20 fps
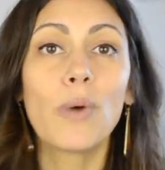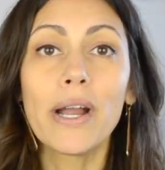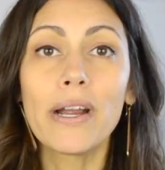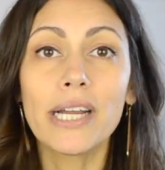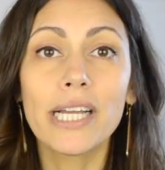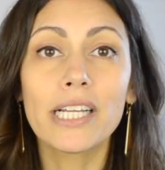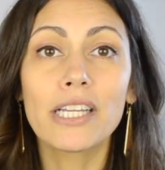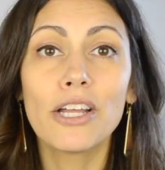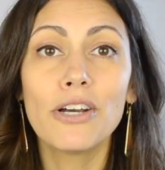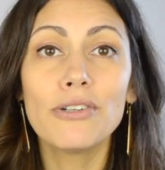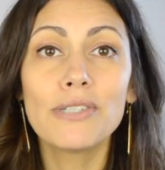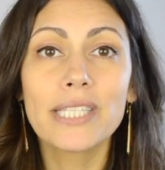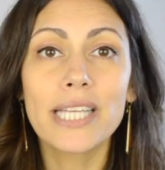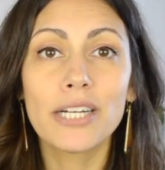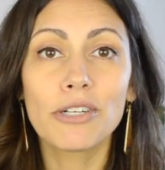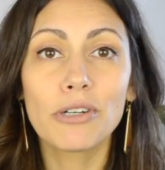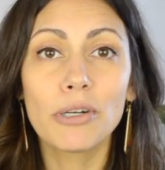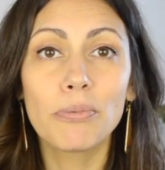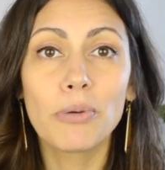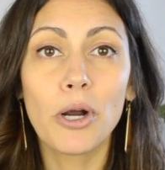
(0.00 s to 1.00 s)
Wearing clothes
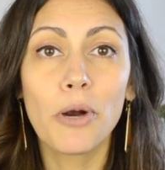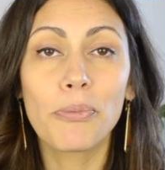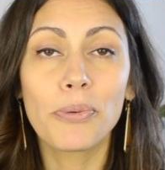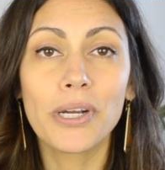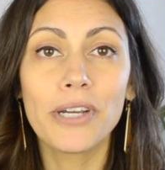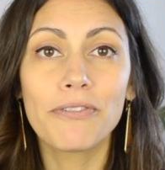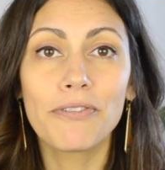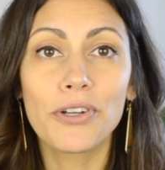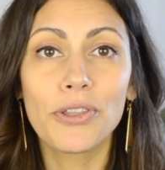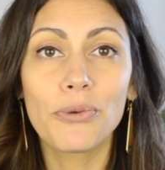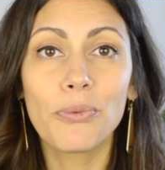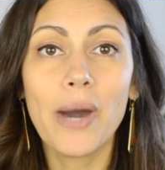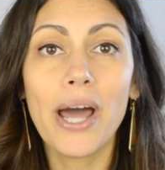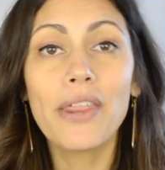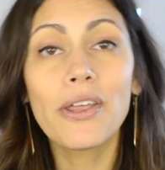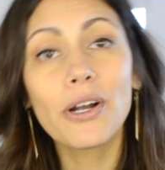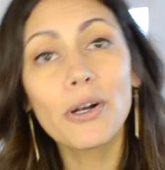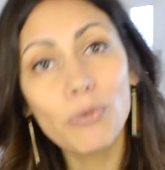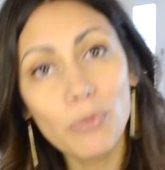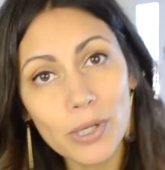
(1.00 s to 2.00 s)
that are appropriate for the
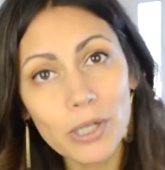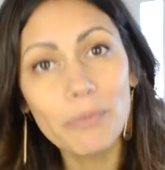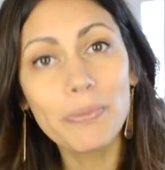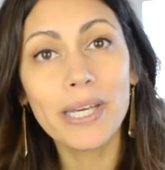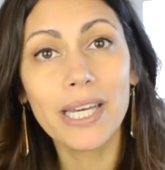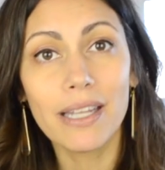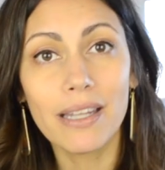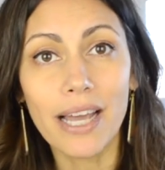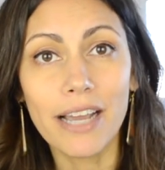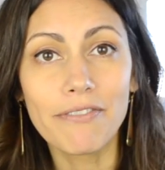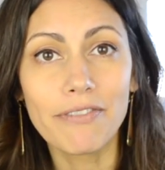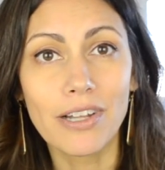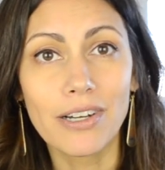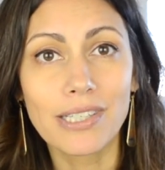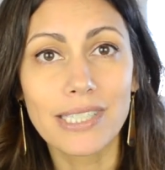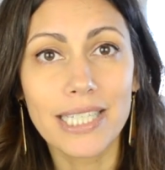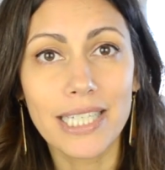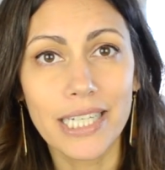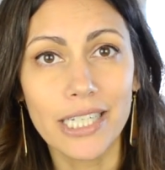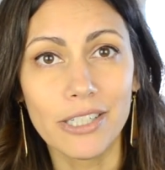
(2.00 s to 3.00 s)
weather will be a
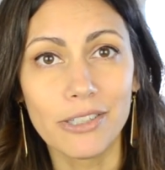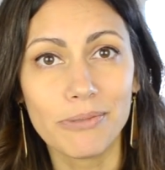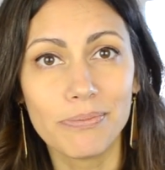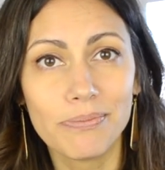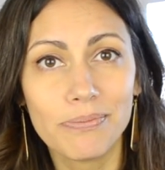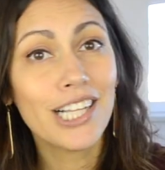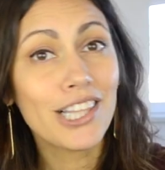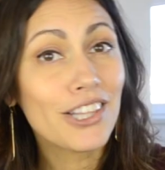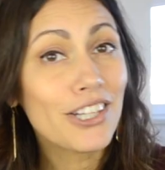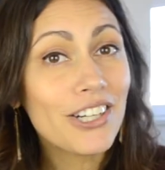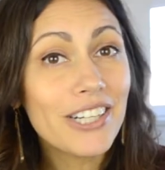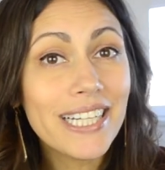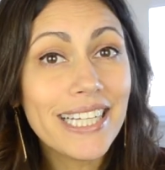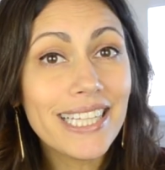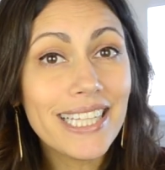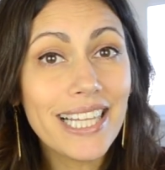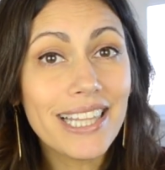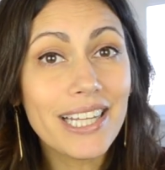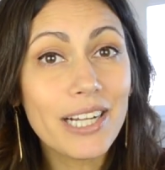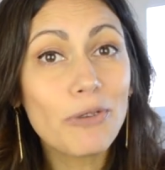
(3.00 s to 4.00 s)
lifelong skill.
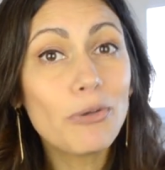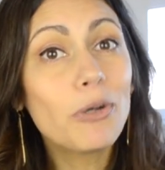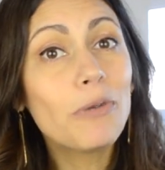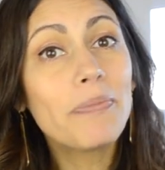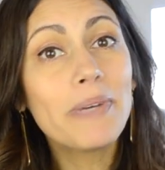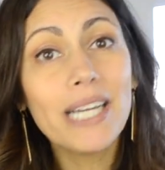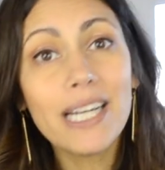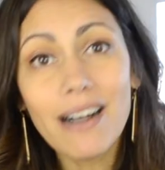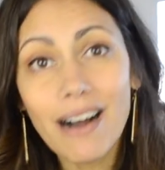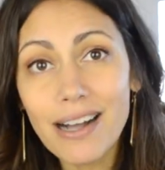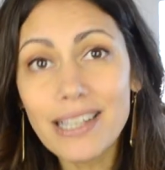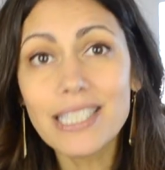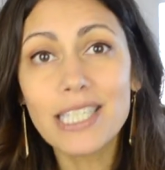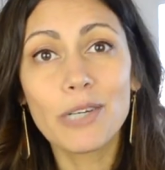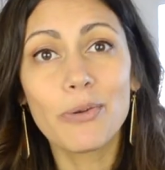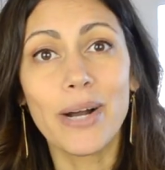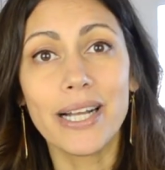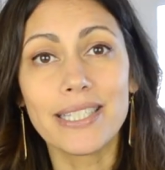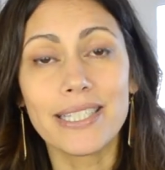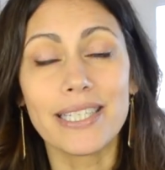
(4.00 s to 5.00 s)
Learning that there will be
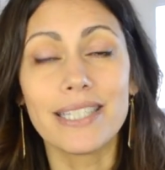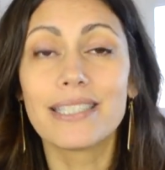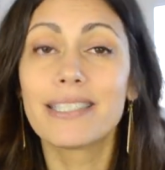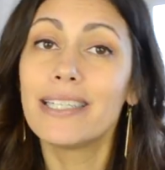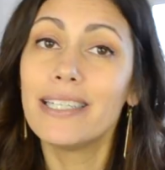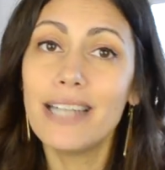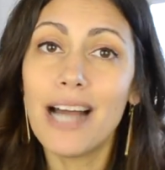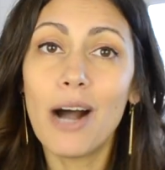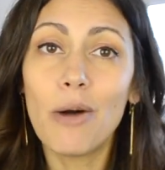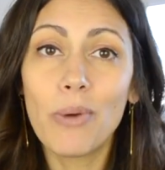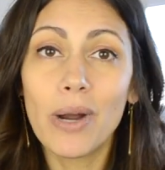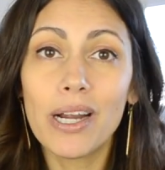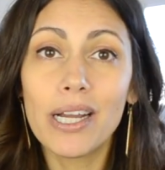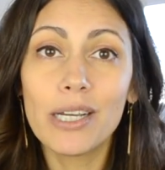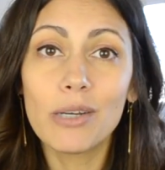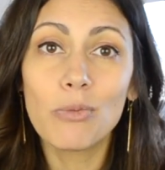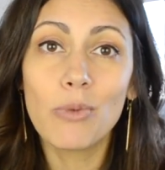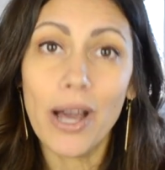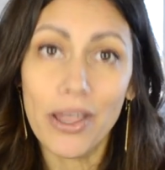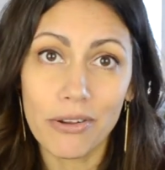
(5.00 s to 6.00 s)
consequences to not
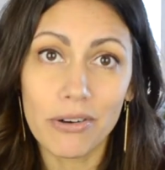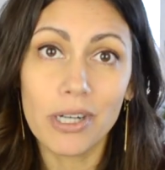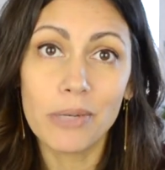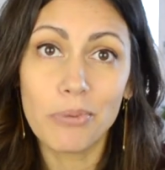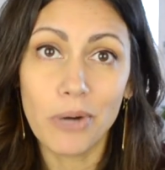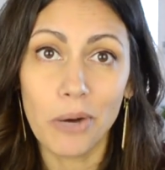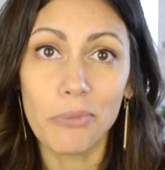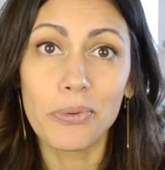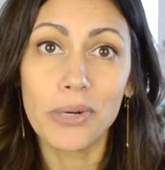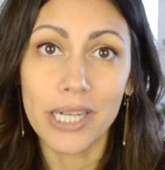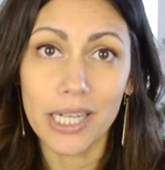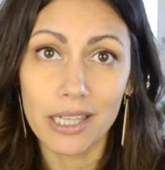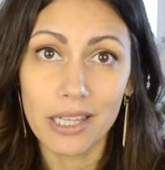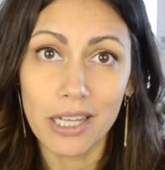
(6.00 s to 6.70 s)
wearing weather appropriate